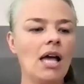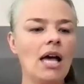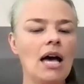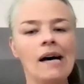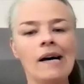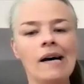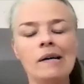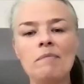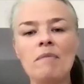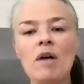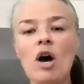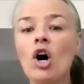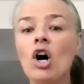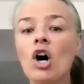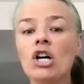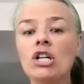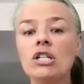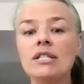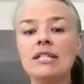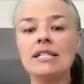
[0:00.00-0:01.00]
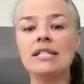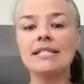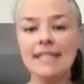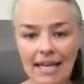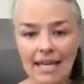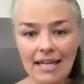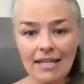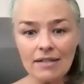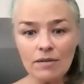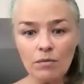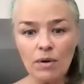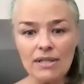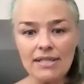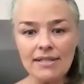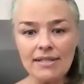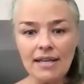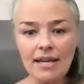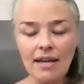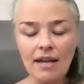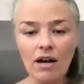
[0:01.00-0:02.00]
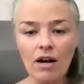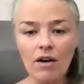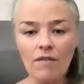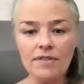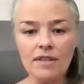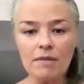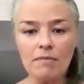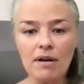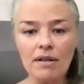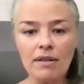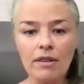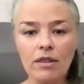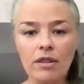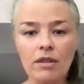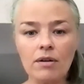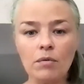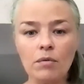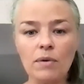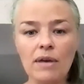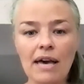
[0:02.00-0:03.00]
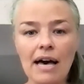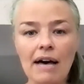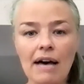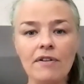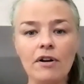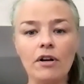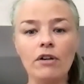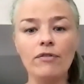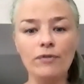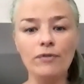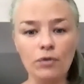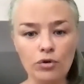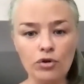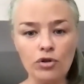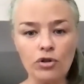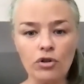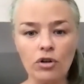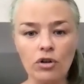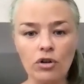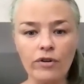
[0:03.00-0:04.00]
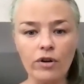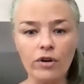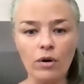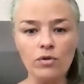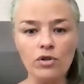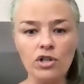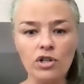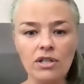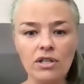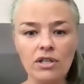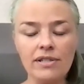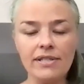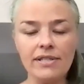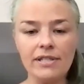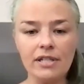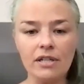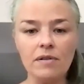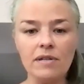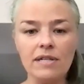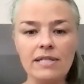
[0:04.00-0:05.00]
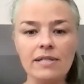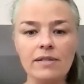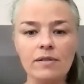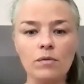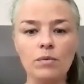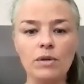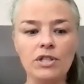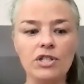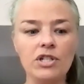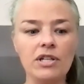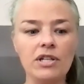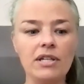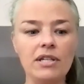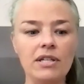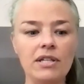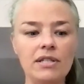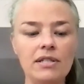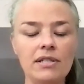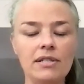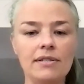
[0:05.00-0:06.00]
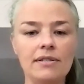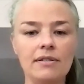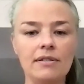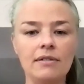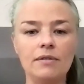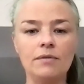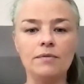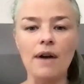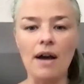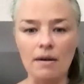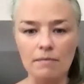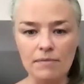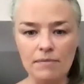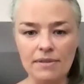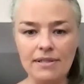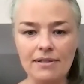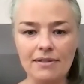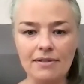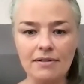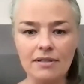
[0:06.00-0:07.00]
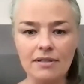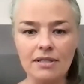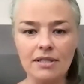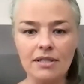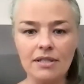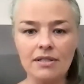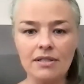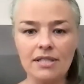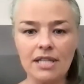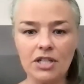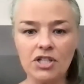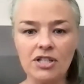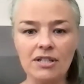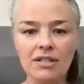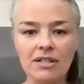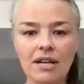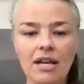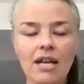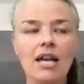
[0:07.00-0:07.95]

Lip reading: On the second Wednesday of the month, we have our Future of Coaching series, which is Ram's session.